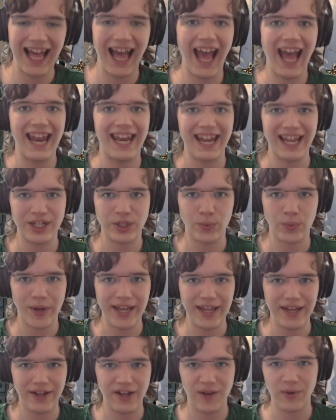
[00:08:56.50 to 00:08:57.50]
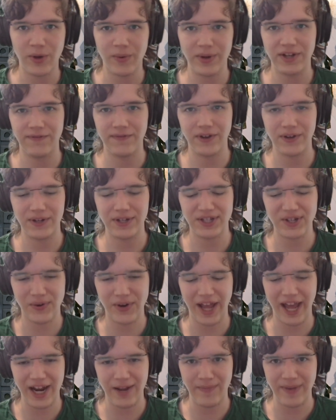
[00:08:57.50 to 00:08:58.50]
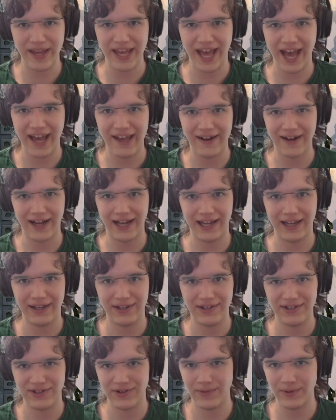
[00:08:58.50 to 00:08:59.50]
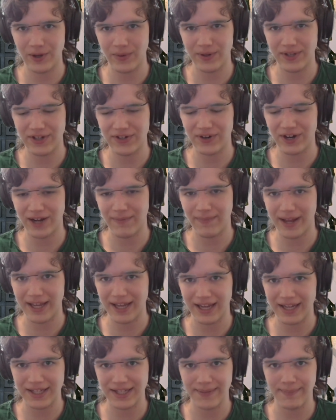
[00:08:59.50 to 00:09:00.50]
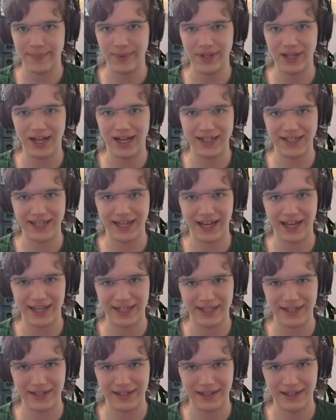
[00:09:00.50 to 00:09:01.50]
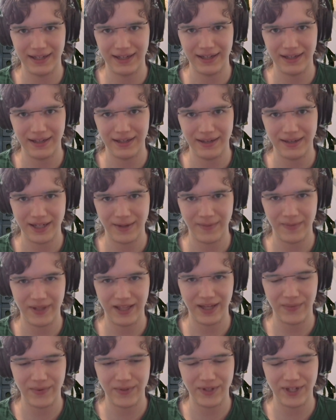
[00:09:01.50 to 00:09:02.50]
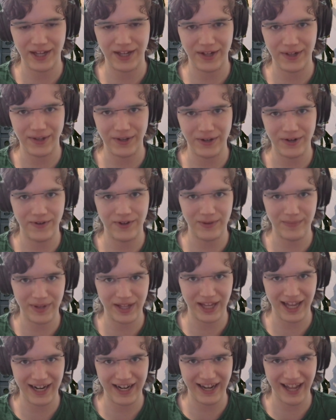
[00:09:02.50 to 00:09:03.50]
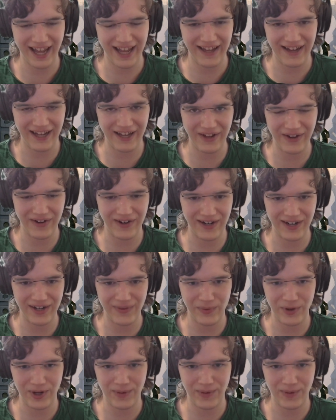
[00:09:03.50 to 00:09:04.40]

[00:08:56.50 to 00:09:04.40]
Next week, I'm going to focus on enemy AI, so I'm going to try and make a simple RTS. Something that will take a lot of complicated AI coding to work